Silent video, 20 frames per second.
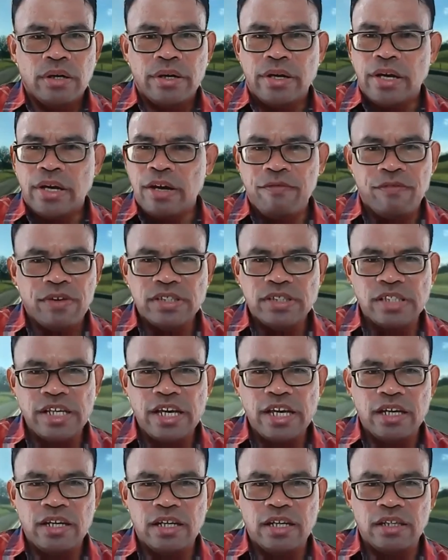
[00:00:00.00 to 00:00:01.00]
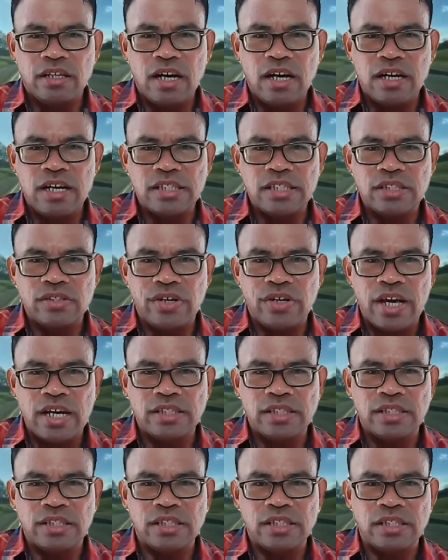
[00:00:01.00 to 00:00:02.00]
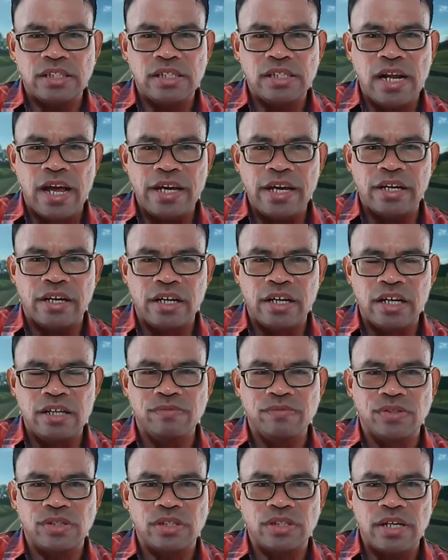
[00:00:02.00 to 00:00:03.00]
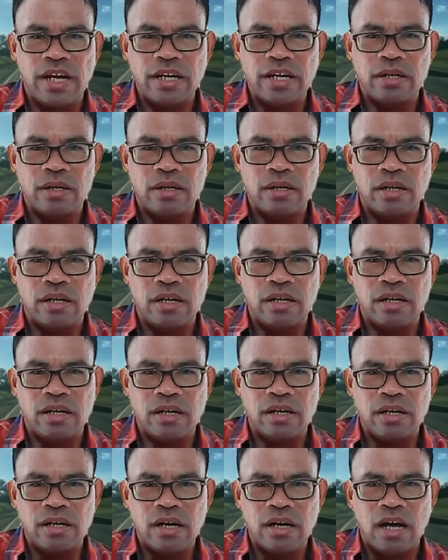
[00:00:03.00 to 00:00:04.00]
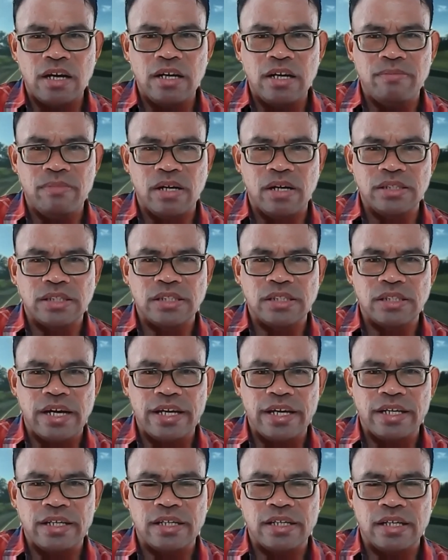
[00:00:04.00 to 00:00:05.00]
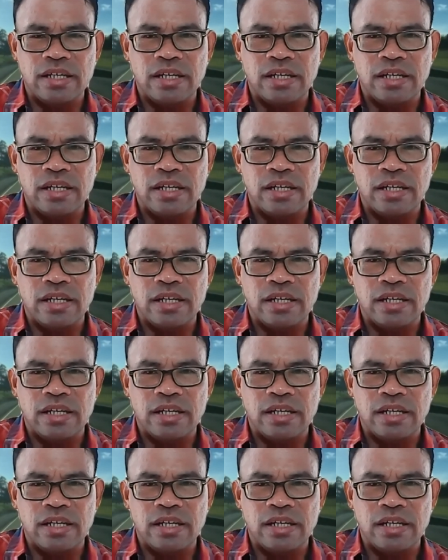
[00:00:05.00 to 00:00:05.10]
everything that God has created, like herbs, like animals, like